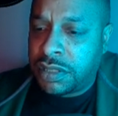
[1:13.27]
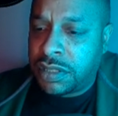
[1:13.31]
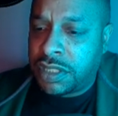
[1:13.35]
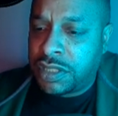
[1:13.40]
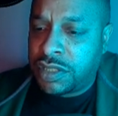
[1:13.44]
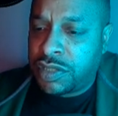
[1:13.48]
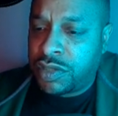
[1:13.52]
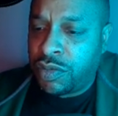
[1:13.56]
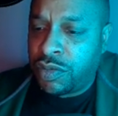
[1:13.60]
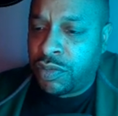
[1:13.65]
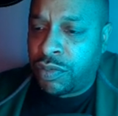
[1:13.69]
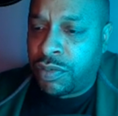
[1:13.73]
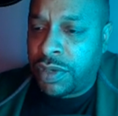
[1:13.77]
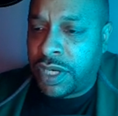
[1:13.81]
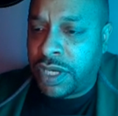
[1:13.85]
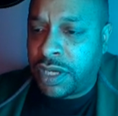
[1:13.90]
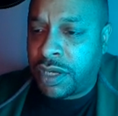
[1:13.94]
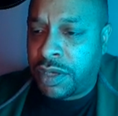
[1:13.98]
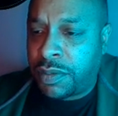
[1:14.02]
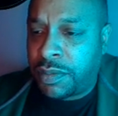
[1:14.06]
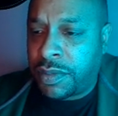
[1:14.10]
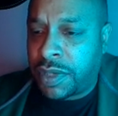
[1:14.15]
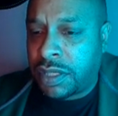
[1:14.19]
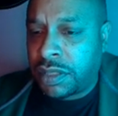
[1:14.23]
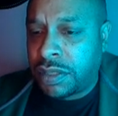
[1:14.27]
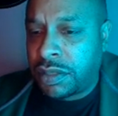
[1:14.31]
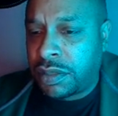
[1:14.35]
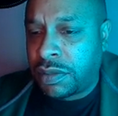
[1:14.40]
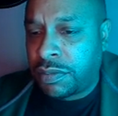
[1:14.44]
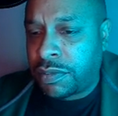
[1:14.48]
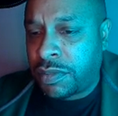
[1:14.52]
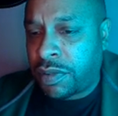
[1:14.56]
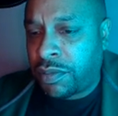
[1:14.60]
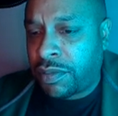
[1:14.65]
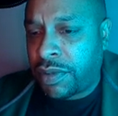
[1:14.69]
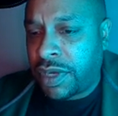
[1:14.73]
These two rare my
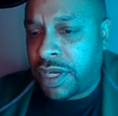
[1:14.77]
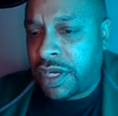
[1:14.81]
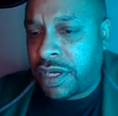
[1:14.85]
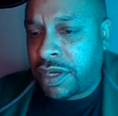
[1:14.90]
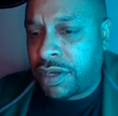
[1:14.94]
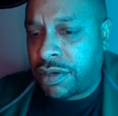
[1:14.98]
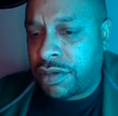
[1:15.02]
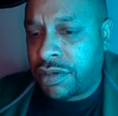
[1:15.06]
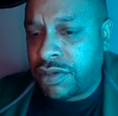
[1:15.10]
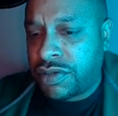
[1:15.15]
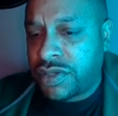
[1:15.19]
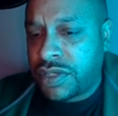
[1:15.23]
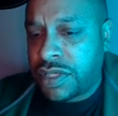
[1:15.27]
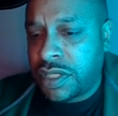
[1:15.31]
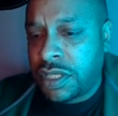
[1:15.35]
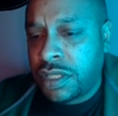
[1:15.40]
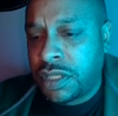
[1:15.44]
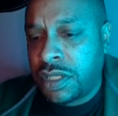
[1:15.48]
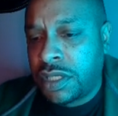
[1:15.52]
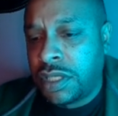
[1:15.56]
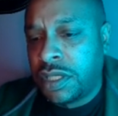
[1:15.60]
my rares